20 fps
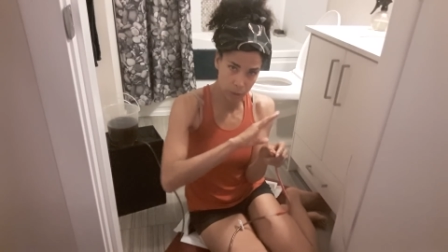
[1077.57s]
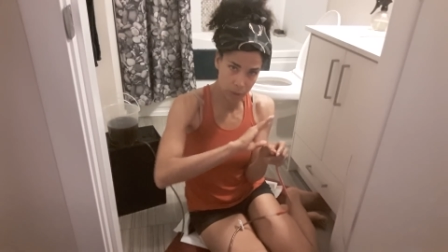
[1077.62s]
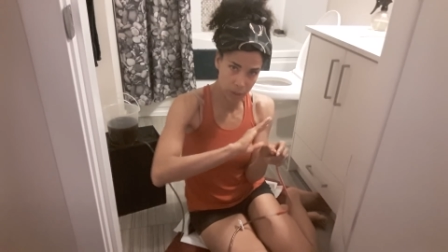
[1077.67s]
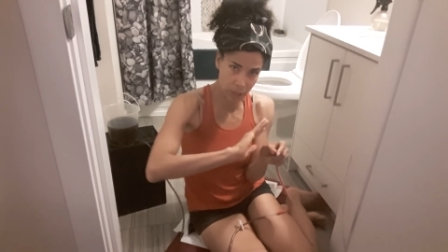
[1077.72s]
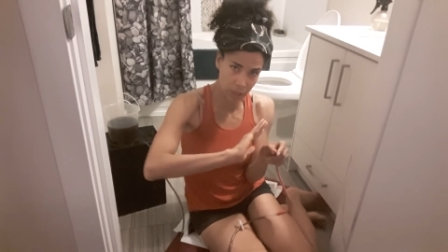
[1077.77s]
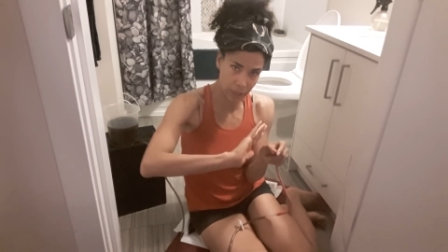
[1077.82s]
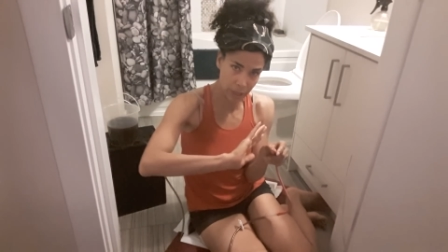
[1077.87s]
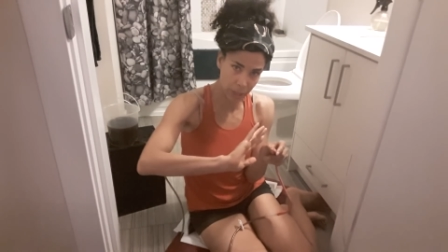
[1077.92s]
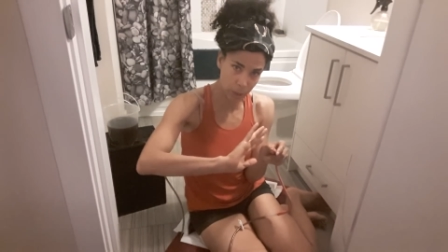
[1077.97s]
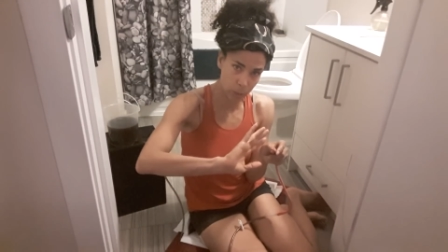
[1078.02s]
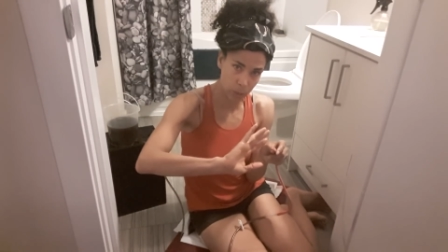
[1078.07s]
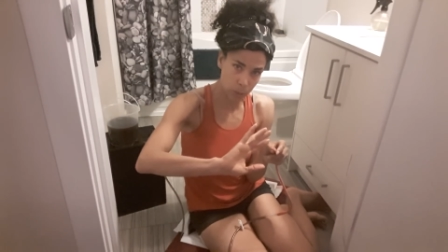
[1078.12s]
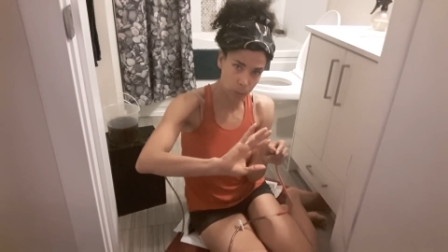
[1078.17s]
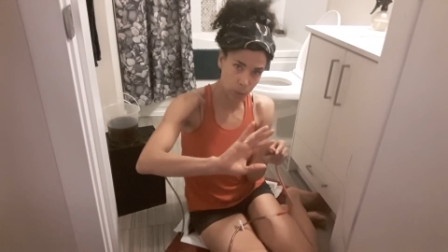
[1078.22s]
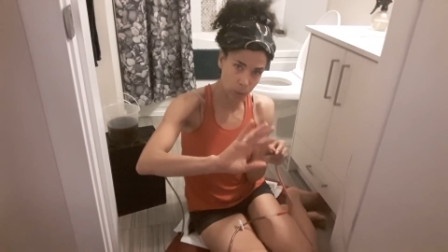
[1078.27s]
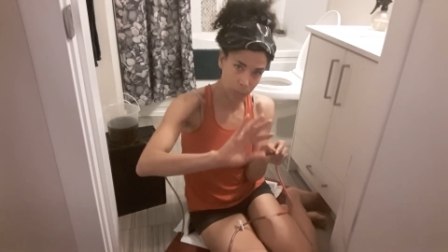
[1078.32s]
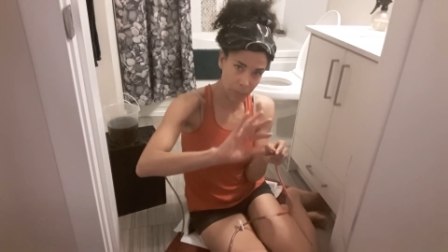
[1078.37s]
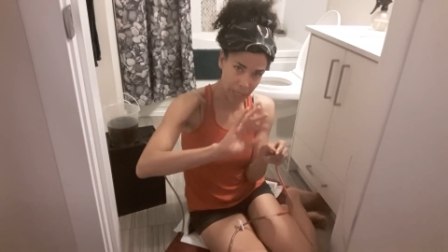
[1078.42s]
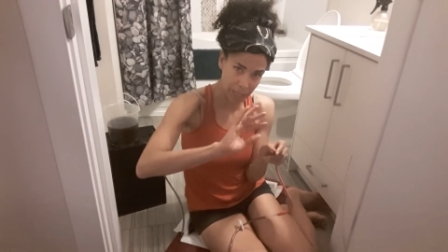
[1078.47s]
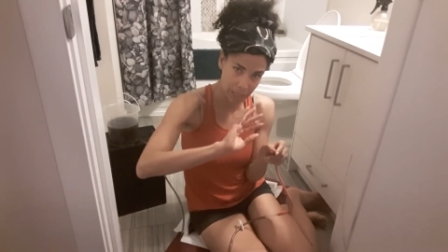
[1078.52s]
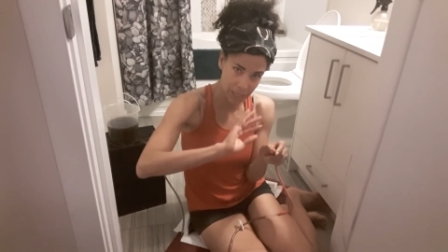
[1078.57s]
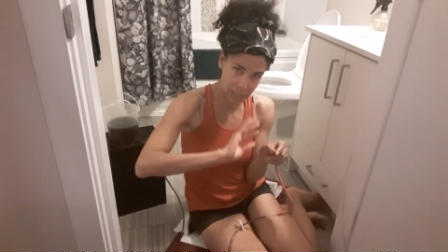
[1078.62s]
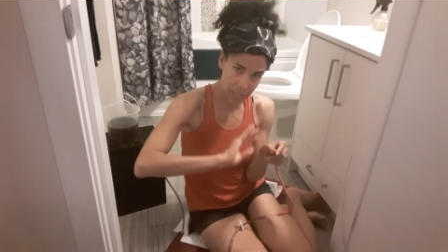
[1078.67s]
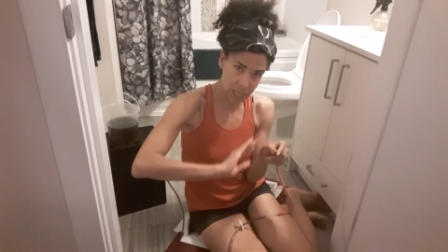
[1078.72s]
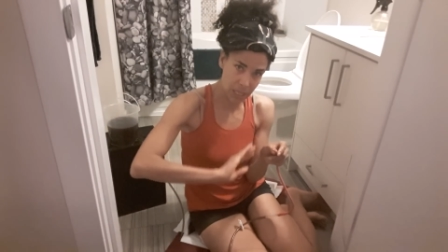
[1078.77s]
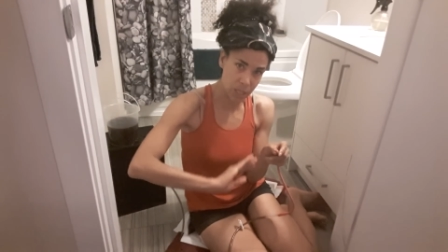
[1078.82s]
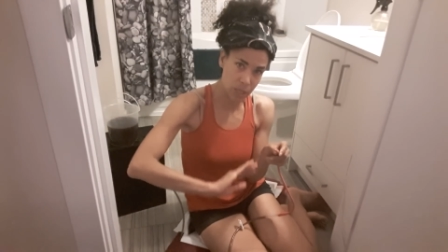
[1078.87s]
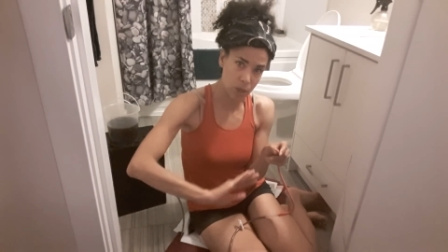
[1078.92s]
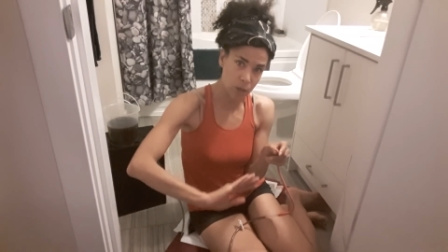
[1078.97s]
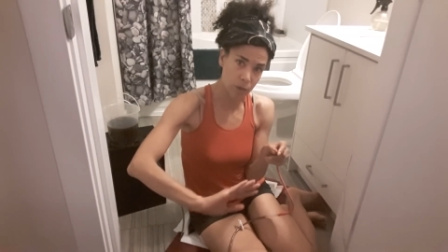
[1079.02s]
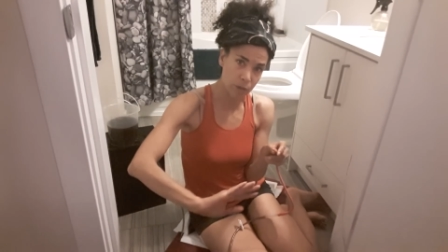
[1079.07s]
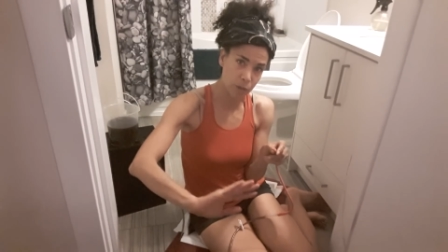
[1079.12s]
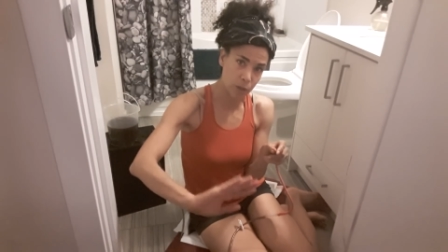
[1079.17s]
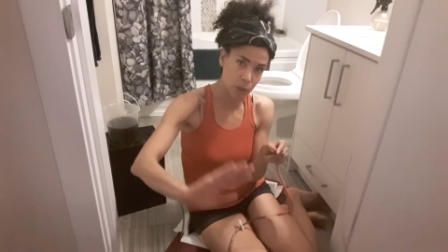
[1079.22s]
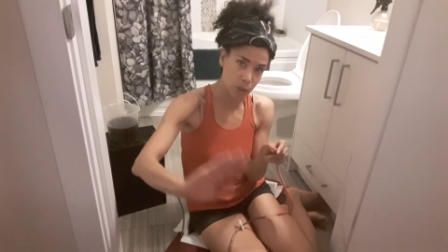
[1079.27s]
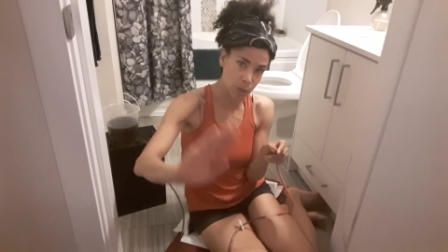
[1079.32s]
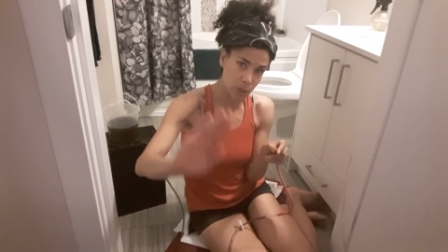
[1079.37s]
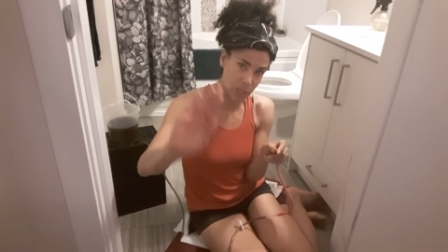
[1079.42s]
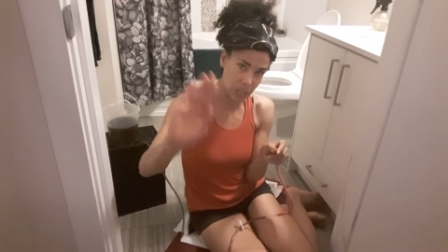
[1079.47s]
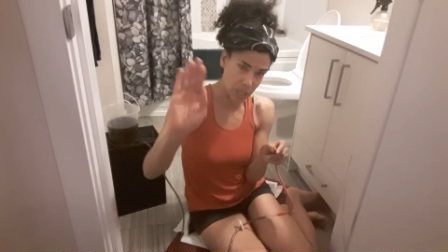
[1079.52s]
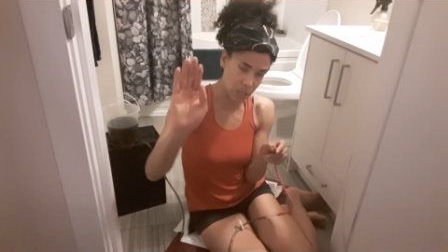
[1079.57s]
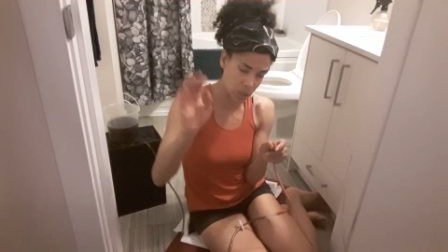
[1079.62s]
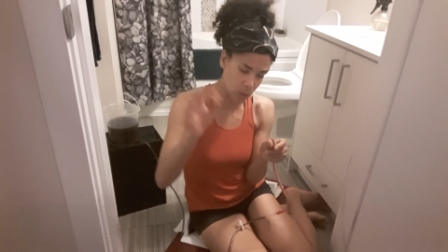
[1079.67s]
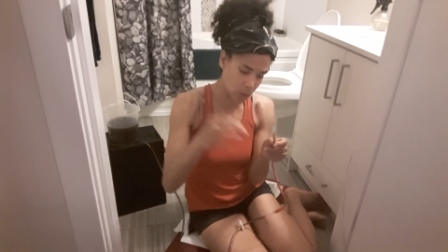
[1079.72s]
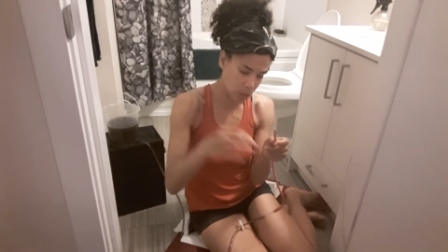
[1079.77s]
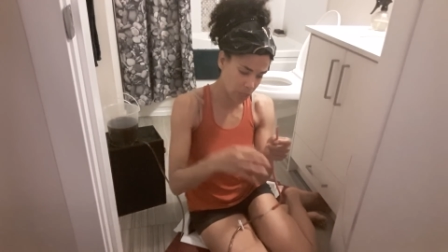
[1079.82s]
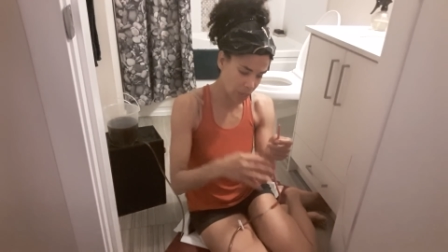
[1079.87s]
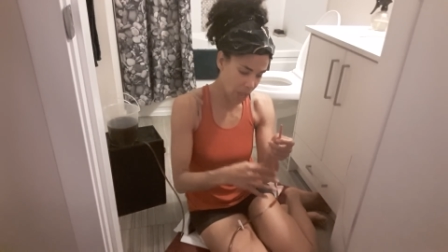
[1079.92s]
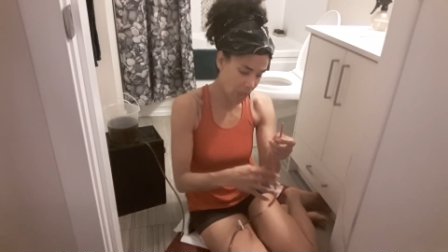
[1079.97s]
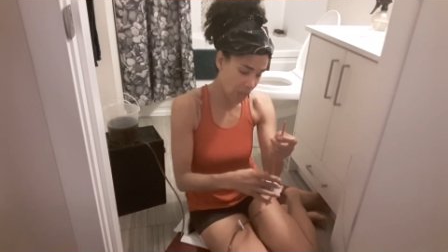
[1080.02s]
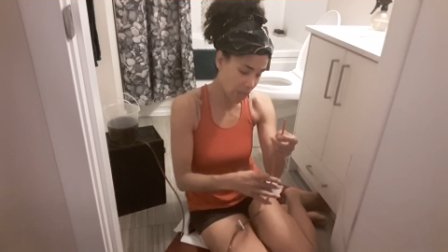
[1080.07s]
the liquid will make it easier for you to insert it